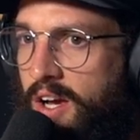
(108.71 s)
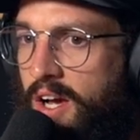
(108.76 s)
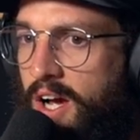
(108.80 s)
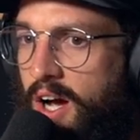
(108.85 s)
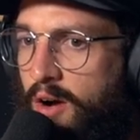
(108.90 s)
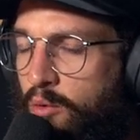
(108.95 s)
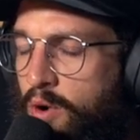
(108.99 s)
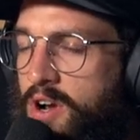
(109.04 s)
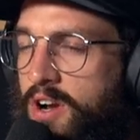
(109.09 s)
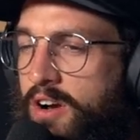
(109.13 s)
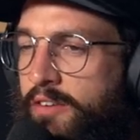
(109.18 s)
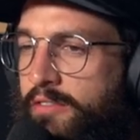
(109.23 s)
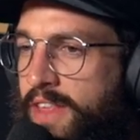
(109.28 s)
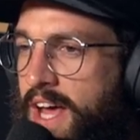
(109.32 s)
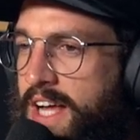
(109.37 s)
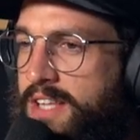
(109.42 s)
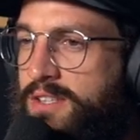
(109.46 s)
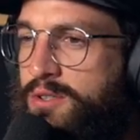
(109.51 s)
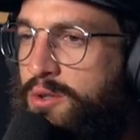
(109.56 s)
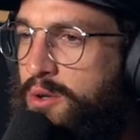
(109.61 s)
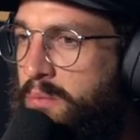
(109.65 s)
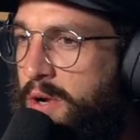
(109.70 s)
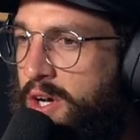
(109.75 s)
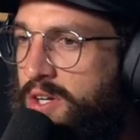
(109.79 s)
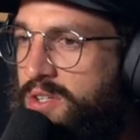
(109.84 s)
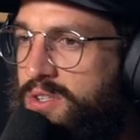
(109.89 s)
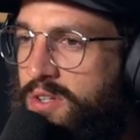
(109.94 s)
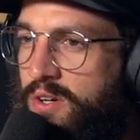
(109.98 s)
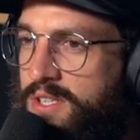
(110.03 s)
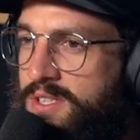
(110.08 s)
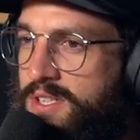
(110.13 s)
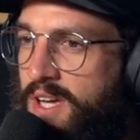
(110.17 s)
I wonder if that's
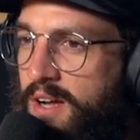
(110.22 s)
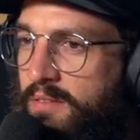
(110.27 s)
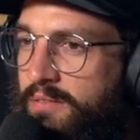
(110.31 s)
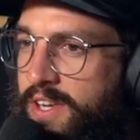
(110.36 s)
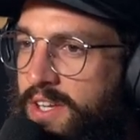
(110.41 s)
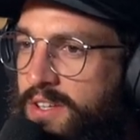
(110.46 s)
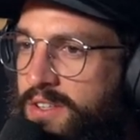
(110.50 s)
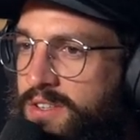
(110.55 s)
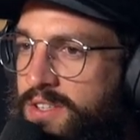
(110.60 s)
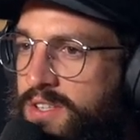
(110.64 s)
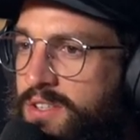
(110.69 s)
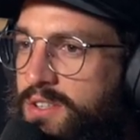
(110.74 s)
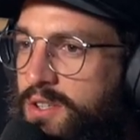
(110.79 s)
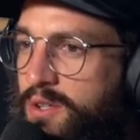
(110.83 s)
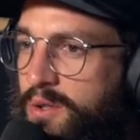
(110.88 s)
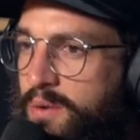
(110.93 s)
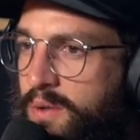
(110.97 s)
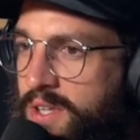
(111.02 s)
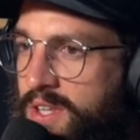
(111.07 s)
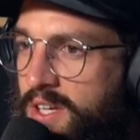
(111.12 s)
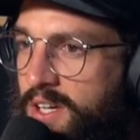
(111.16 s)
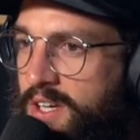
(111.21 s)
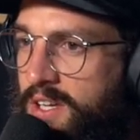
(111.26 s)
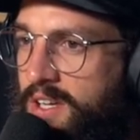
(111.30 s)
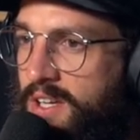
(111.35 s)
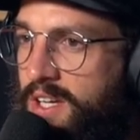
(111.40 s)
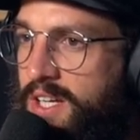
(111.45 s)
almost got something to do with it,